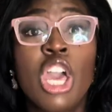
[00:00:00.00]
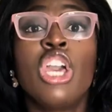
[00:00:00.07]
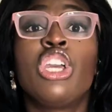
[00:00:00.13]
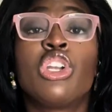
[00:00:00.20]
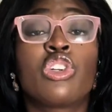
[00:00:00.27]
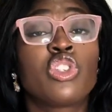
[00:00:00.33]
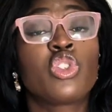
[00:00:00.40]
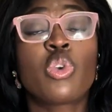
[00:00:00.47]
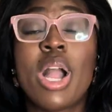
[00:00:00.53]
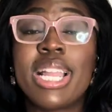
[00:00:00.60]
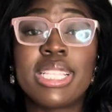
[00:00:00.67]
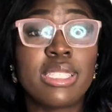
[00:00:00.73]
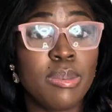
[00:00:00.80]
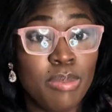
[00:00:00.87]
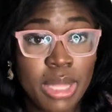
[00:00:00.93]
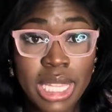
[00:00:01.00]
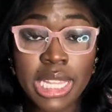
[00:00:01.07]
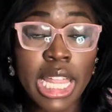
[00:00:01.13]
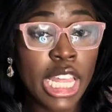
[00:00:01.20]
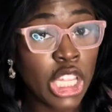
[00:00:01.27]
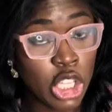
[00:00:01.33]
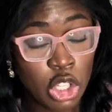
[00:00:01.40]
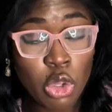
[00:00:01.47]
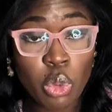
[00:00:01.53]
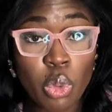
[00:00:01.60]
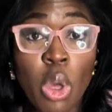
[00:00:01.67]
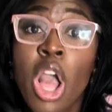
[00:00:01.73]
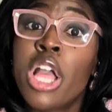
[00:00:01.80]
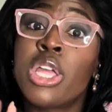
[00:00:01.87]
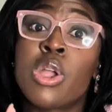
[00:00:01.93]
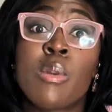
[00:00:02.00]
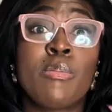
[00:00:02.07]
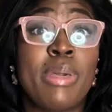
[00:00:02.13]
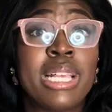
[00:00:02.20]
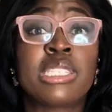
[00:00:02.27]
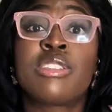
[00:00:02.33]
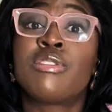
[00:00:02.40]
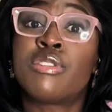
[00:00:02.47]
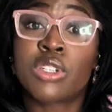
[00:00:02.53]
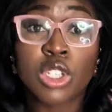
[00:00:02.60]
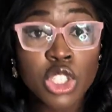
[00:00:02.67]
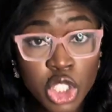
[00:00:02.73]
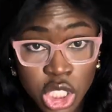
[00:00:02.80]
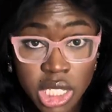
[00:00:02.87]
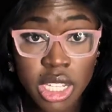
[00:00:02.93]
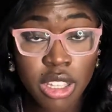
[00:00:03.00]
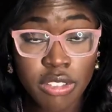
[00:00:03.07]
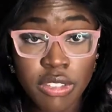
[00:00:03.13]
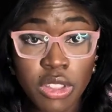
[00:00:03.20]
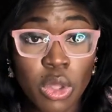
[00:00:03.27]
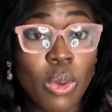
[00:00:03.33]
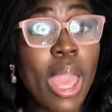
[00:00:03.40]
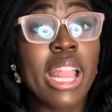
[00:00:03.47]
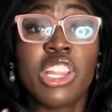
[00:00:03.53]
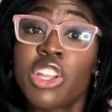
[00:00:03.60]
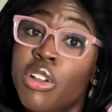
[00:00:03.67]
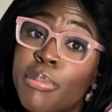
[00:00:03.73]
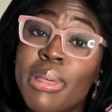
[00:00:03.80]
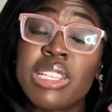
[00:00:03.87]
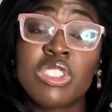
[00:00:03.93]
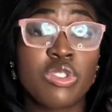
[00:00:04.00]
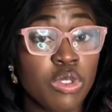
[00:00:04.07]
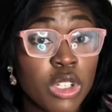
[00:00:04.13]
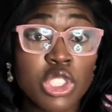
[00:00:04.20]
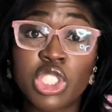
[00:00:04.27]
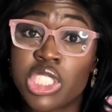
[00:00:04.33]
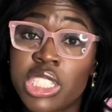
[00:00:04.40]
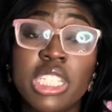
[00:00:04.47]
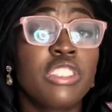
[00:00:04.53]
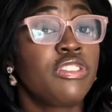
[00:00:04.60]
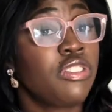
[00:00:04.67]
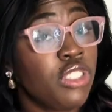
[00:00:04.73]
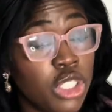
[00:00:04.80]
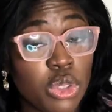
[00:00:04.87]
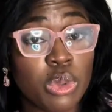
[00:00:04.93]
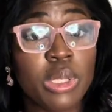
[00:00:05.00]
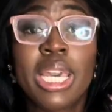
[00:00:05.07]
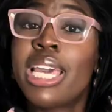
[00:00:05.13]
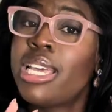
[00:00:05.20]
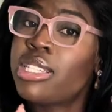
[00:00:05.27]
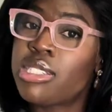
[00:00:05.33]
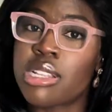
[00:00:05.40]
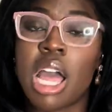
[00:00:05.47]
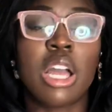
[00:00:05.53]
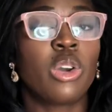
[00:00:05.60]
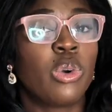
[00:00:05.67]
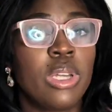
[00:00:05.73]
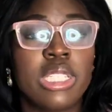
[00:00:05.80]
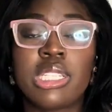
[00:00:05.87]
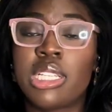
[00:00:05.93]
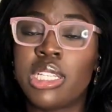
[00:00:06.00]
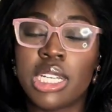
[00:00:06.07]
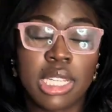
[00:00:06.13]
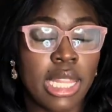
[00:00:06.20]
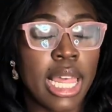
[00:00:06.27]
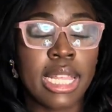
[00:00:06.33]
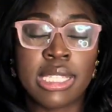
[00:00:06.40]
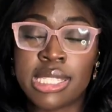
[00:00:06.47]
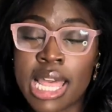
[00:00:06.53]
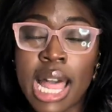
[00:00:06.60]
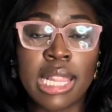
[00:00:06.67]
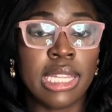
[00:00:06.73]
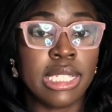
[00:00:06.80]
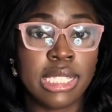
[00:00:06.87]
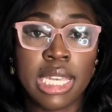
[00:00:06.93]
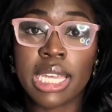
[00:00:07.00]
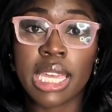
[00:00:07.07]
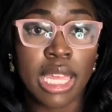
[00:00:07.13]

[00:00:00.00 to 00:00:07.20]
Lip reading: You're trying to be like you, your best version of you, and your best version of you is not going to look like Sally, Dick,